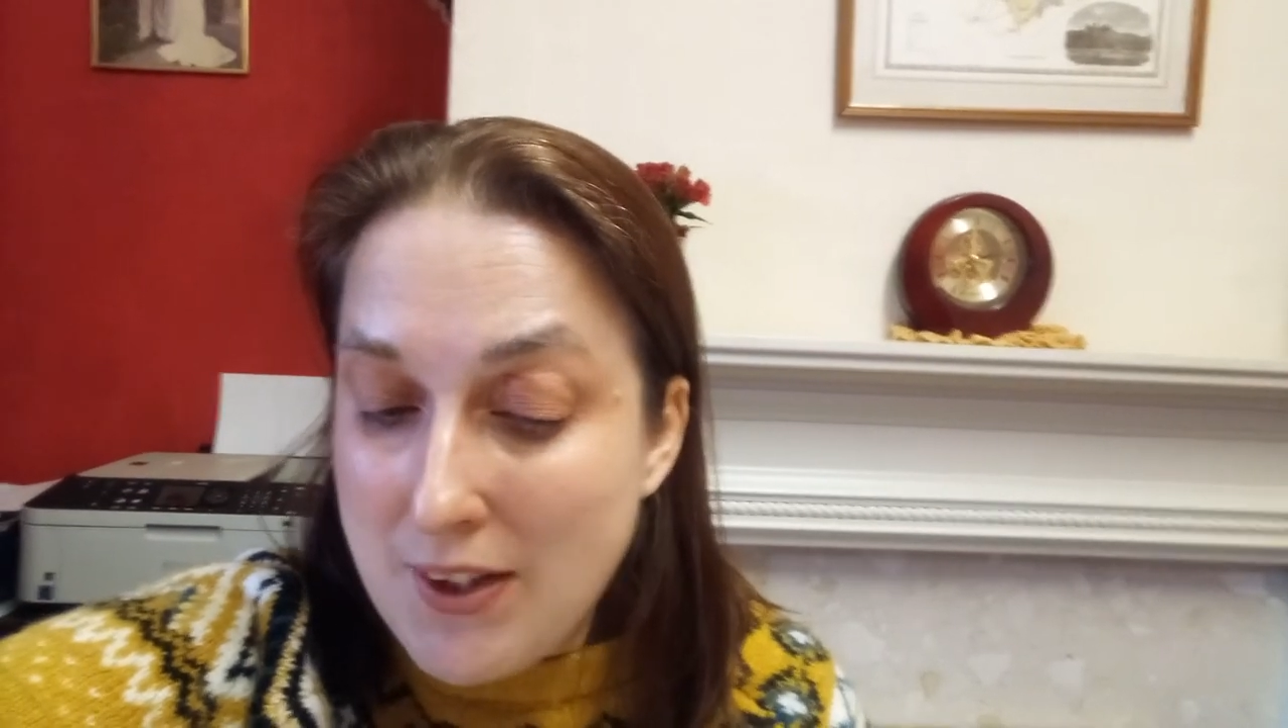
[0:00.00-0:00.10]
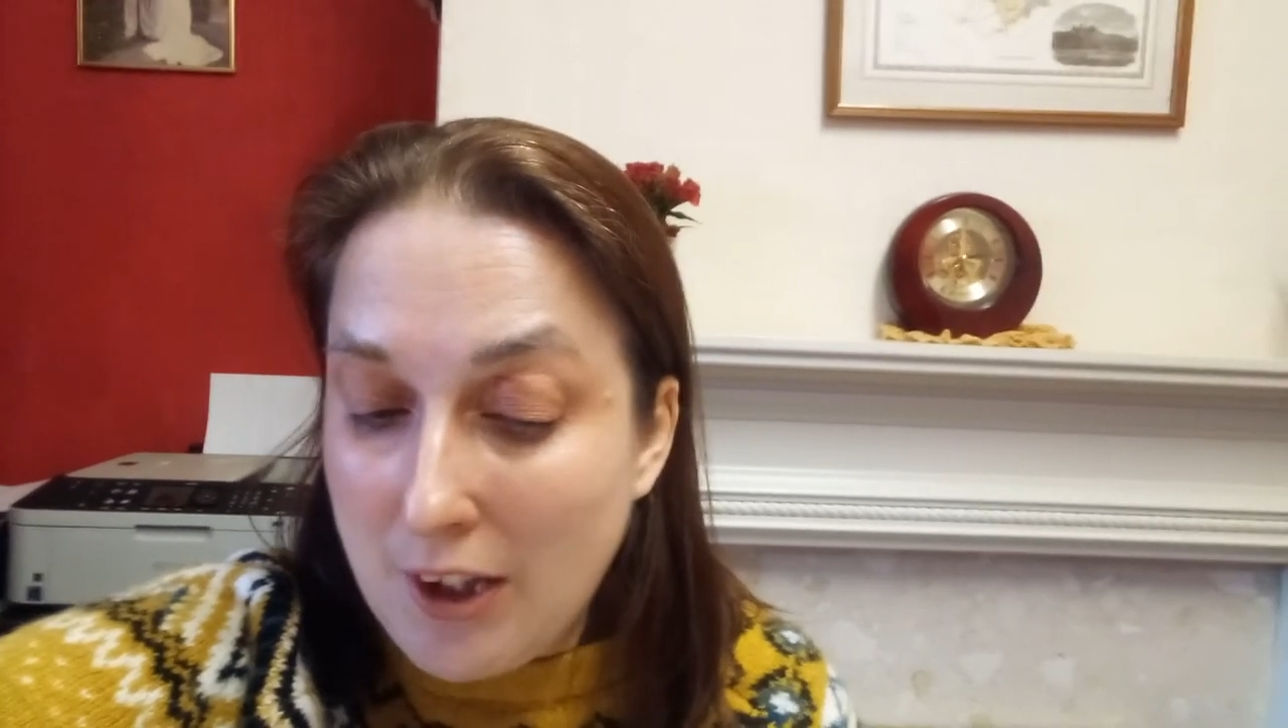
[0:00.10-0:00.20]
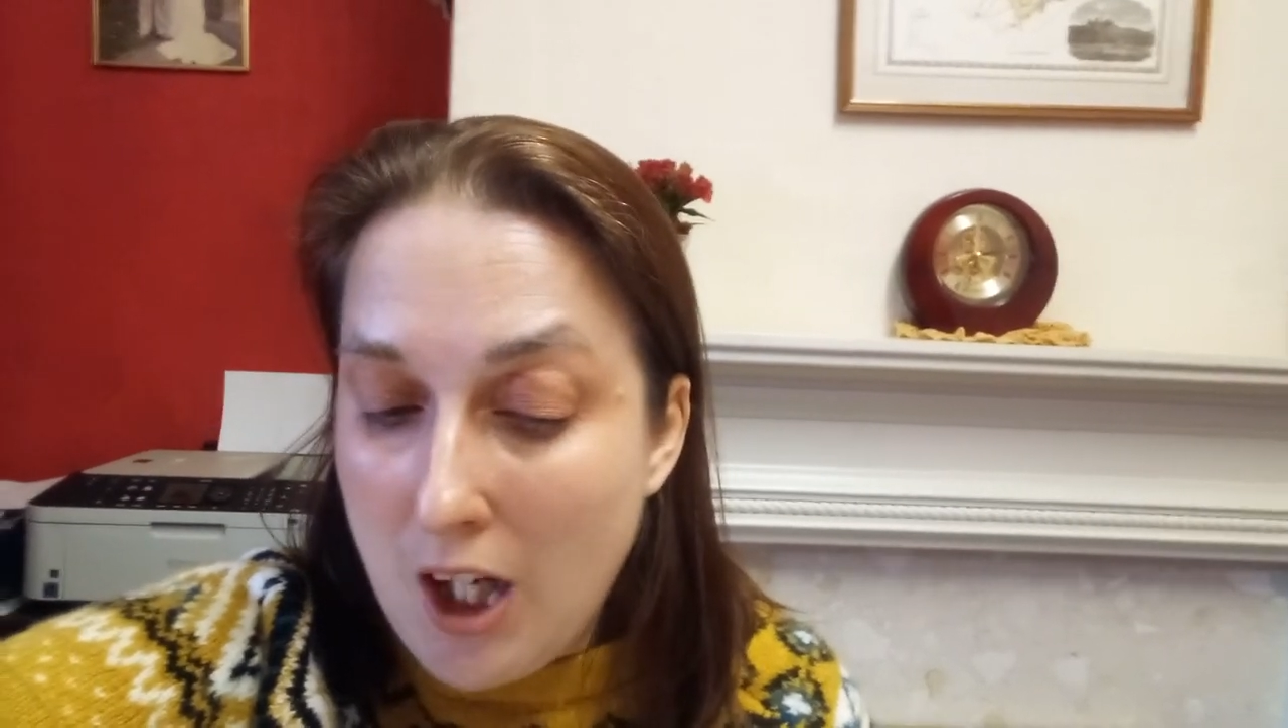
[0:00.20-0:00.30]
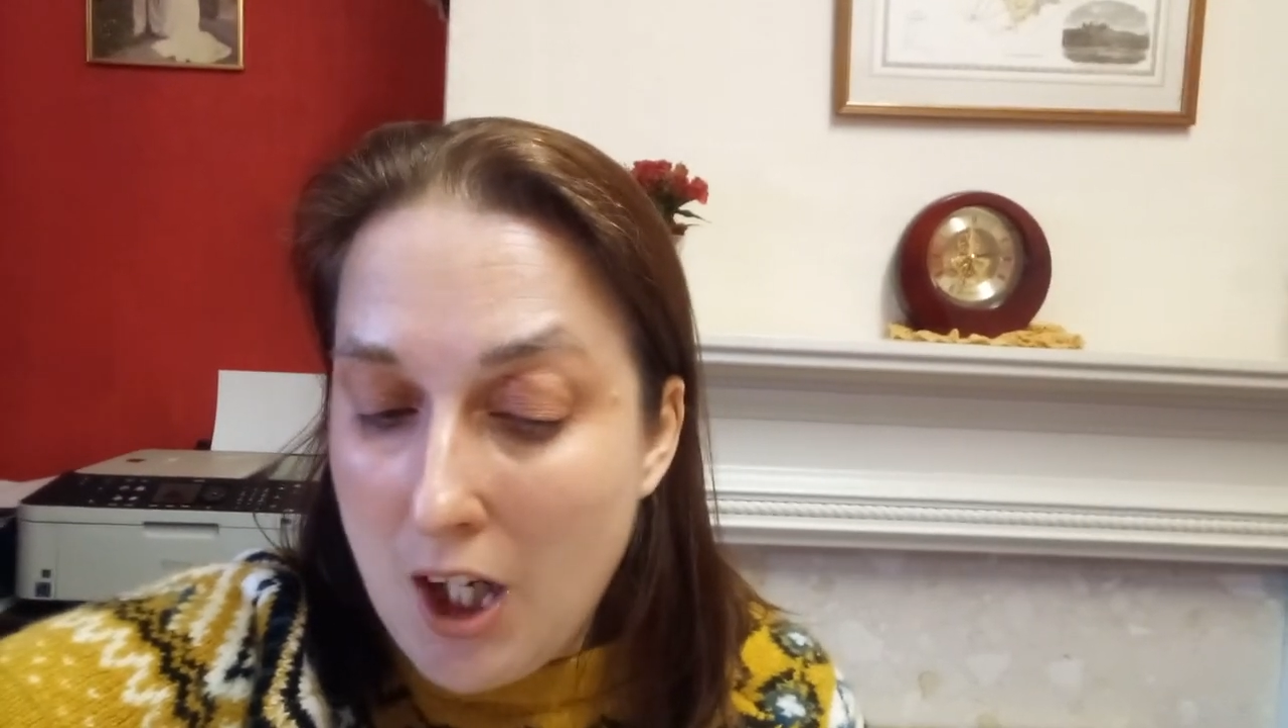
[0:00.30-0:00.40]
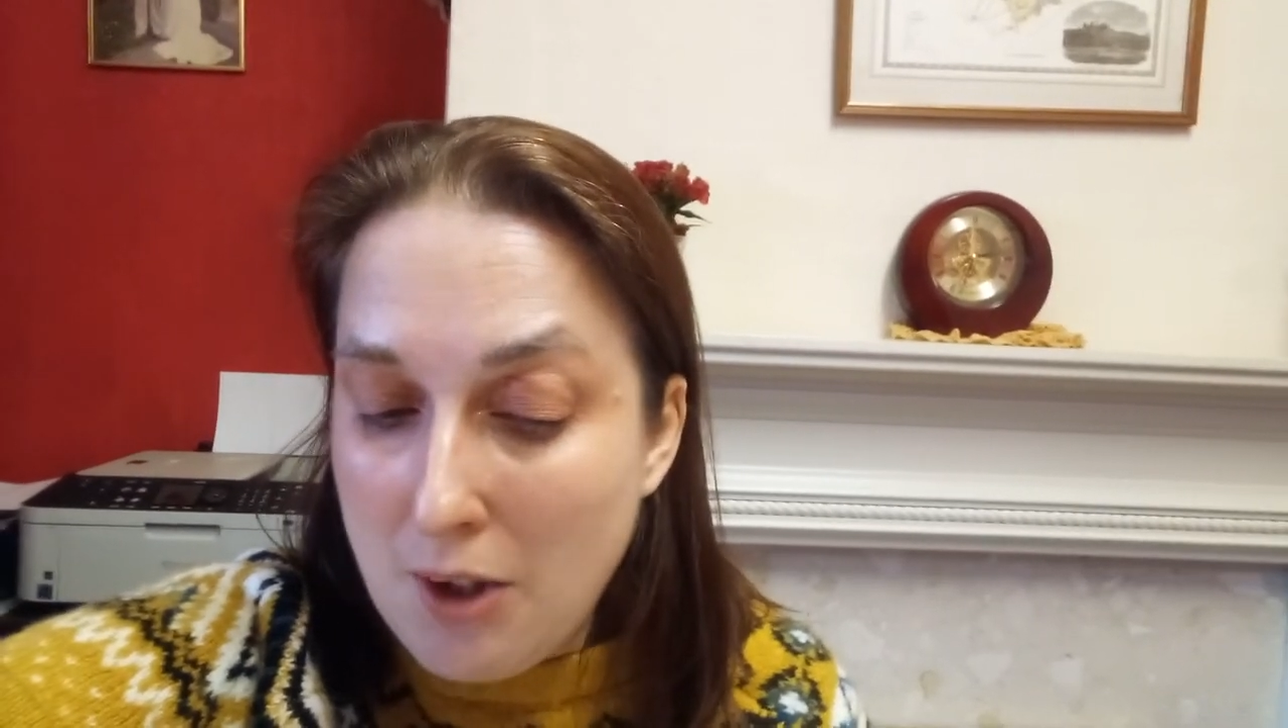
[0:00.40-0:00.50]
to
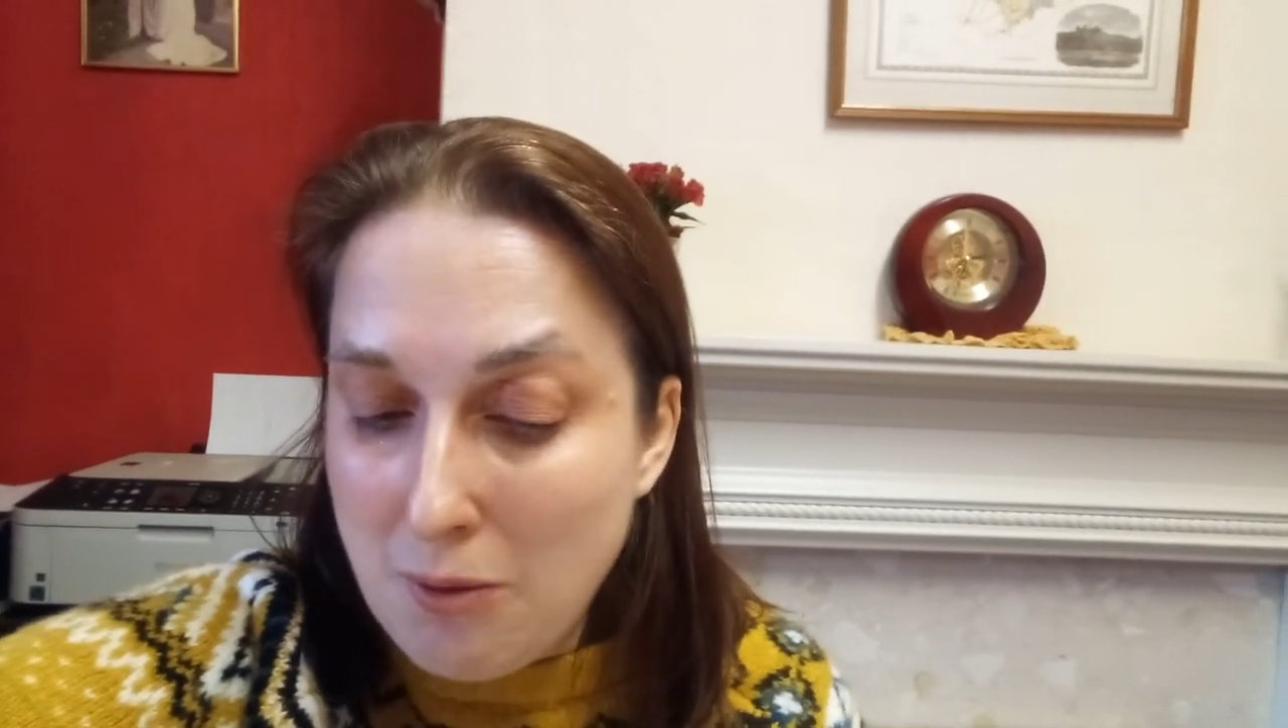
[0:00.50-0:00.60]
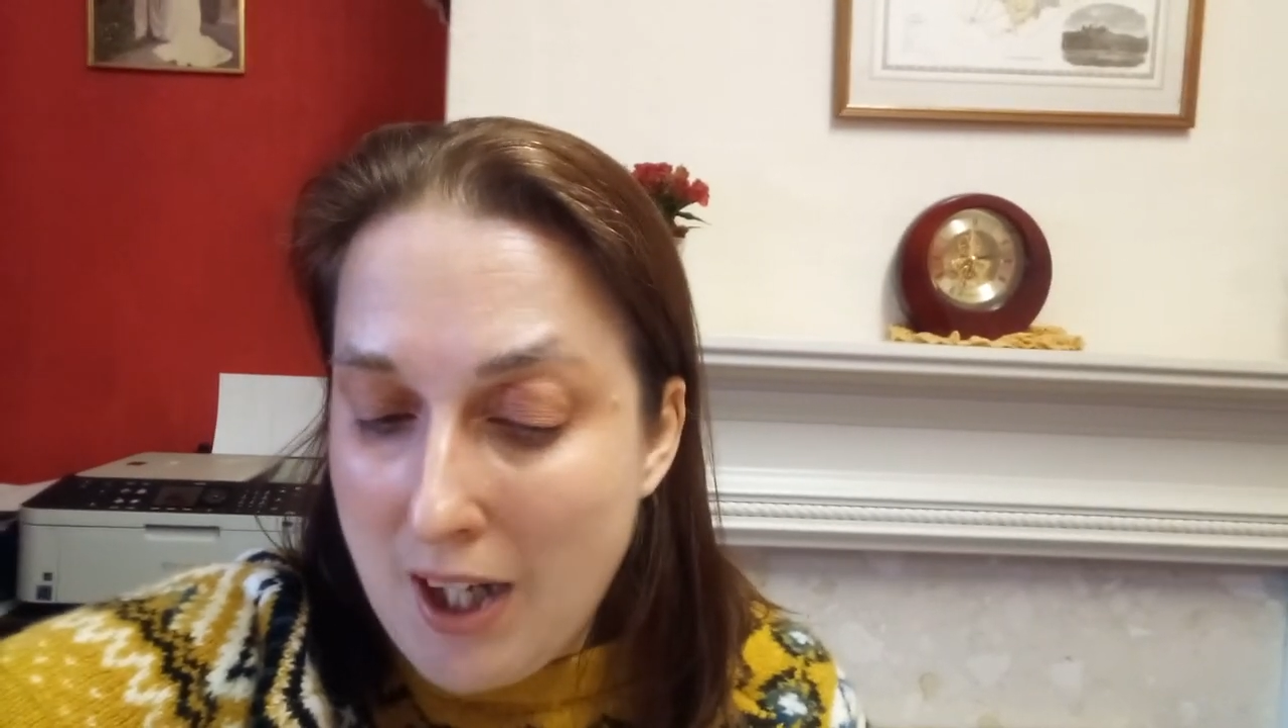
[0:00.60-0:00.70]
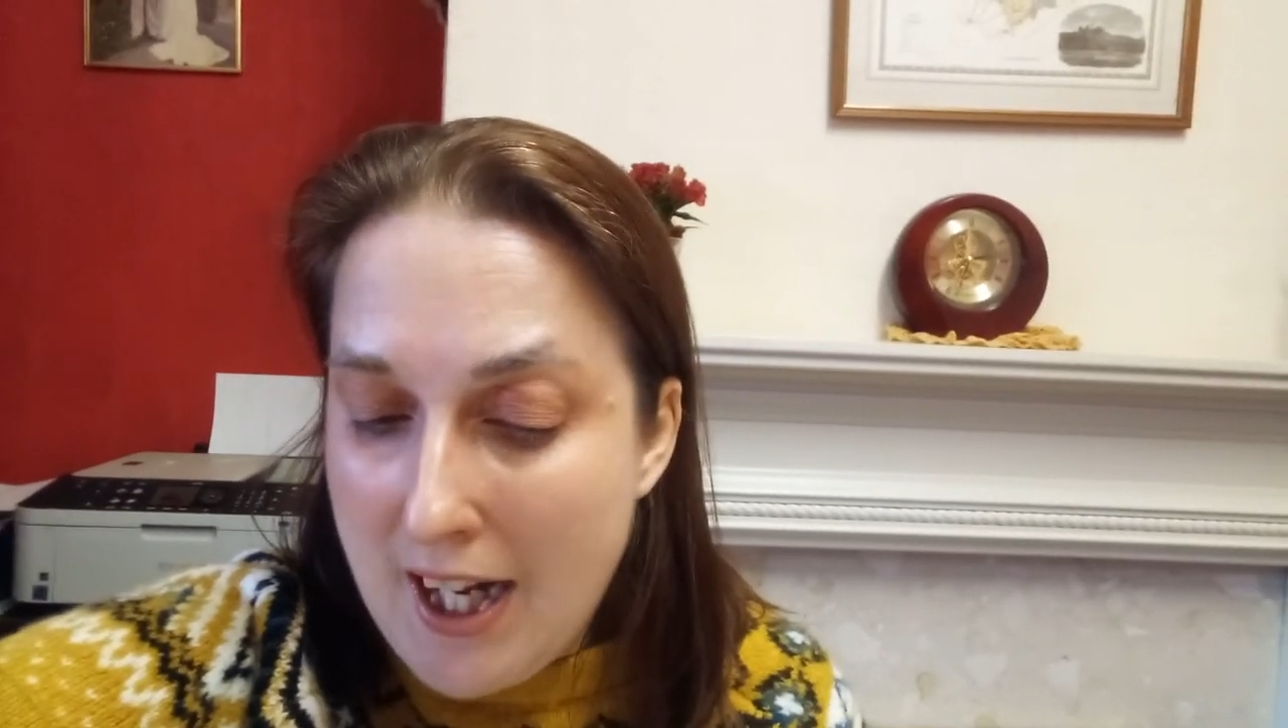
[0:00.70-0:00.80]
go